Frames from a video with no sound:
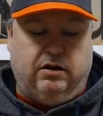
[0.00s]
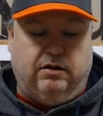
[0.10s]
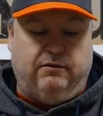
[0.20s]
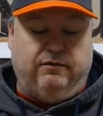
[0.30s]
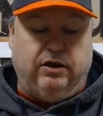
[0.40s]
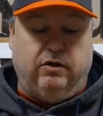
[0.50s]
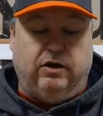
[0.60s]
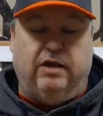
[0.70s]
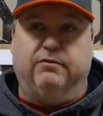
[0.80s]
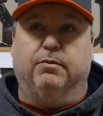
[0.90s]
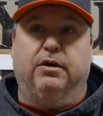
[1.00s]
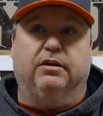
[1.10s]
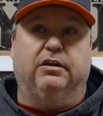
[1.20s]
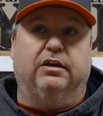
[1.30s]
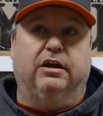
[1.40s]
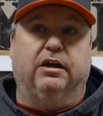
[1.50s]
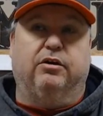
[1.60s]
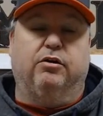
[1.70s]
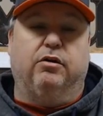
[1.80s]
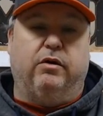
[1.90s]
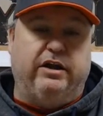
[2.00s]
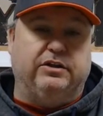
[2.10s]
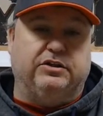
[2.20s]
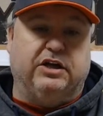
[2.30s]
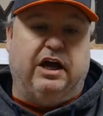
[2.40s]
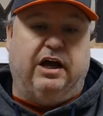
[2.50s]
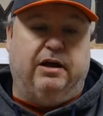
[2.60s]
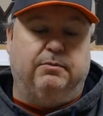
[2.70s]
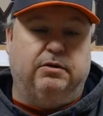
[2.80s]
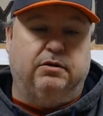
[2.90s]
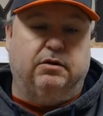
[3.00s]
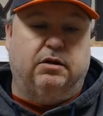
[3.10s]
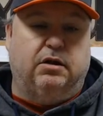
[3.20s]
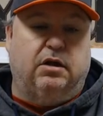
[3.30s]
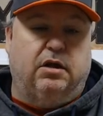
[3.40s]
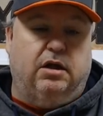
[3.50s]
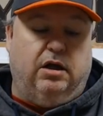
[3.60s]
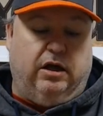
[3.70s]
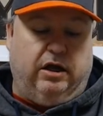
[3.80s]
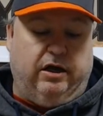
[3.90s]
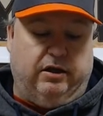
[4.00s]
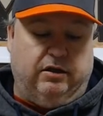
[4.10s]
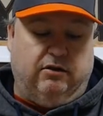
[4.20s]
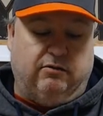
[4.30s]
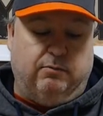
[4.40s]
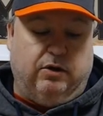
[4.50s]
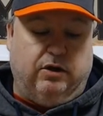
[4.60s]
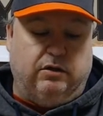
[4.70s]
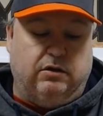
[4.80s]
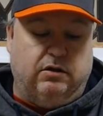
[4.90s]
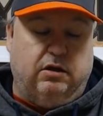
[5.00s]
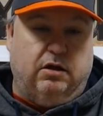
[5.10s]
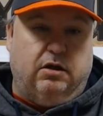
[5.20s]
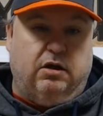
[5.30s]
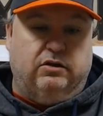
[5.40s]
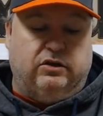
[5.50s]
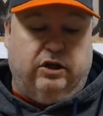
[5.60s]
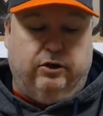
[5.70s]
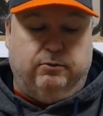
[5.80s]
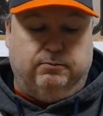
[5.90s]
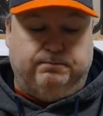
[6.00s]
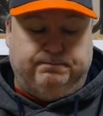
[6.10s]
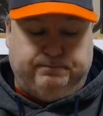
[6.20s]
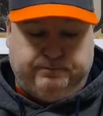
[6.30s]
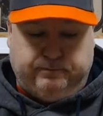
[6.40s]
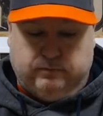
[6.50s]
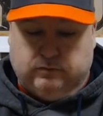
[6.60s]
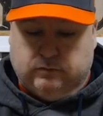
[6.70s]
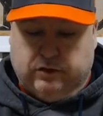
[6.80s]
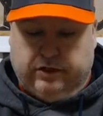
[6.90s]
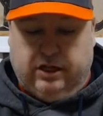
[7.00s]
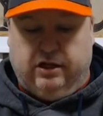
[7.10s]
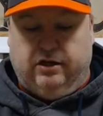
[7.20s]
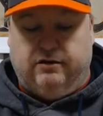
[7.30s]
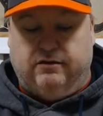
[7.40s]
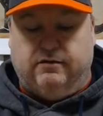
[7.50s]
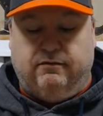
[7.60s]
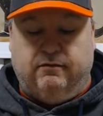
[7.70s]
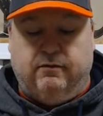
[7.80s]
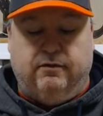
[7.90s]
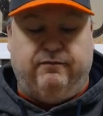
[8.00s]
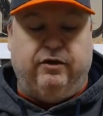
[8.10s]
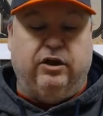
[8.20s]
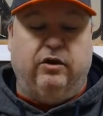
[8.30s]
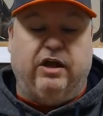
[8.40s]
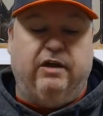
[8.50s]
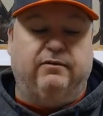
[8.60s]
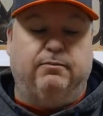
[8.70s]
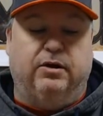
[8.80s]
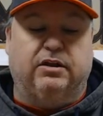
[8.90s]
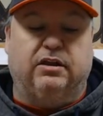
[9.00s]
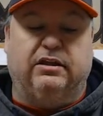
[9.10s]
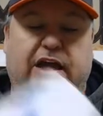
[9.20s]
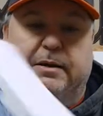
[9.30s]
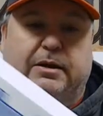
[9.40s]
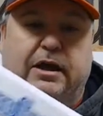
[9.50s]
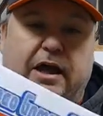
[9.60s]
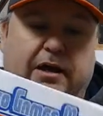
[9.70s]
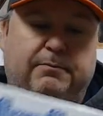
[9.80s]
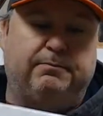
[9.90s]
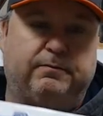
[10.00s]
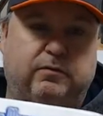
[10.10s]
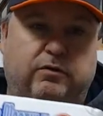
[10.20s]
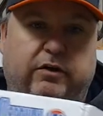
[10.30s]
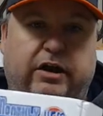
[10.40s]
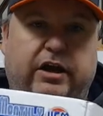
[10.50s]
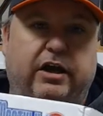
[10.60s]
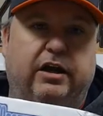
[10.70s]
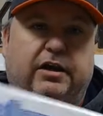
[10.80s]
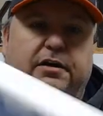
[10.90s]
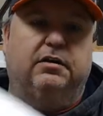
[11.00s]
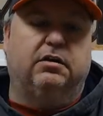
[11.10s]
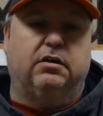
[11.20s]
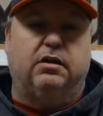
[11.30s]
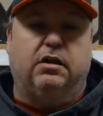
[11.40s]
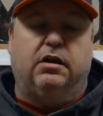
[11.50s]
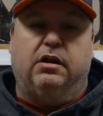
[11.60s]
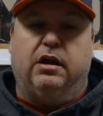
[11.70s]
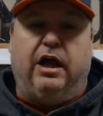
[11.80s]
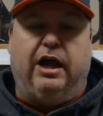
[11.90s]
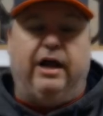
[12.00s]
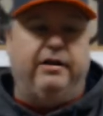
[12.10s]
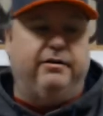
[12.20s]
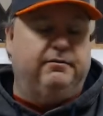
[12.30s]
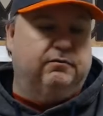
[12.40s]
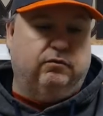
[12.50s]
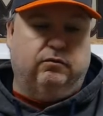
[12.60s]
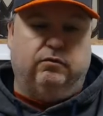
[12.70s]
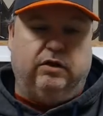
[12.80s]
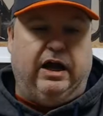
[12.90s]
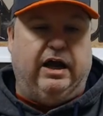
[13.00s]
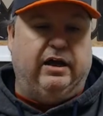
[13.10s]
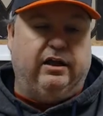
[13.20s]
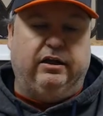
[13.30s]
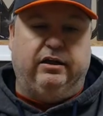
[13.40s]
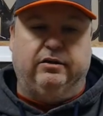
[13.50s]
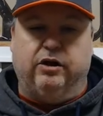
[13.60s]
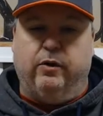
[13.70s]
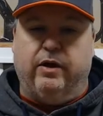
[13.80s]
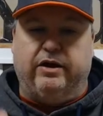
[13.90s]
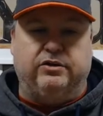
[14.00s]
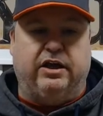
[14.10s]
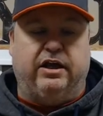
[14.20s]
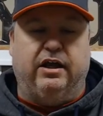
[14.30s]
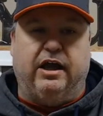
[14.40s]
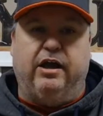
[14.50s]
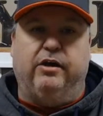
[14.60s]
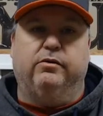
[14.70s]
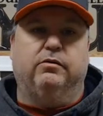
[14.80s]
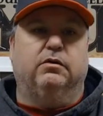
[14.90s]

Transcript: Video Games Monthly did a great job this month. So again, it's videogamesmonthly.com right here. I highly go out and check it out.